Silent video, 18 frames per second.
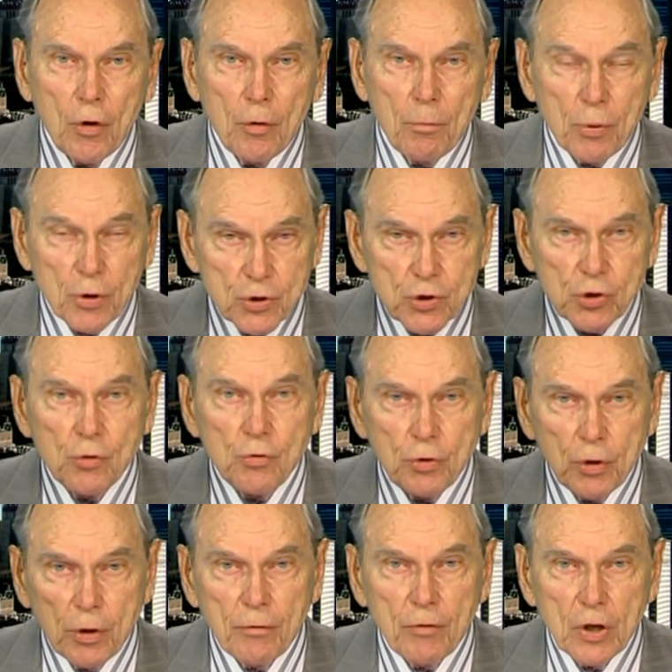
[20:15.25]

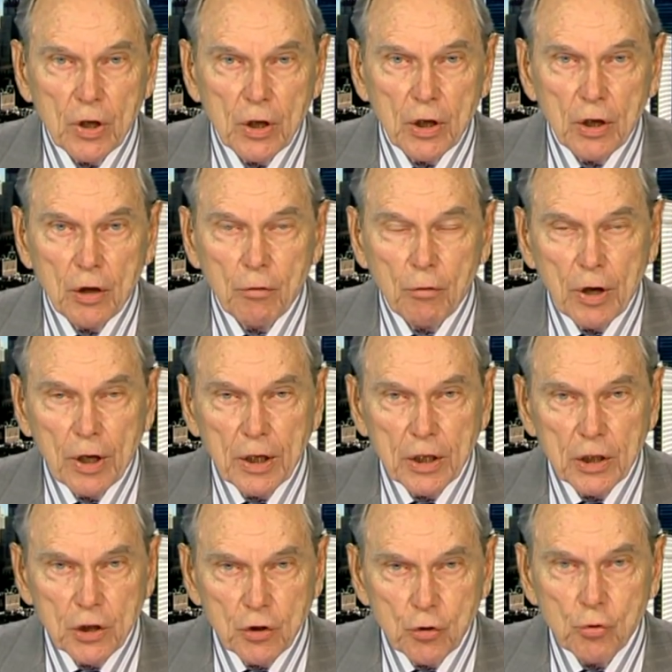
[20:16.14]
pursuit of the
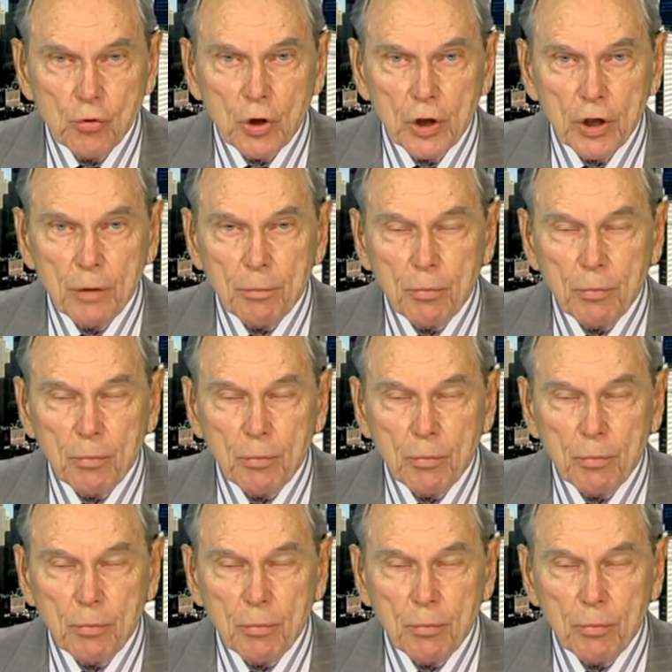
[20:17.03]
Iranian nuclear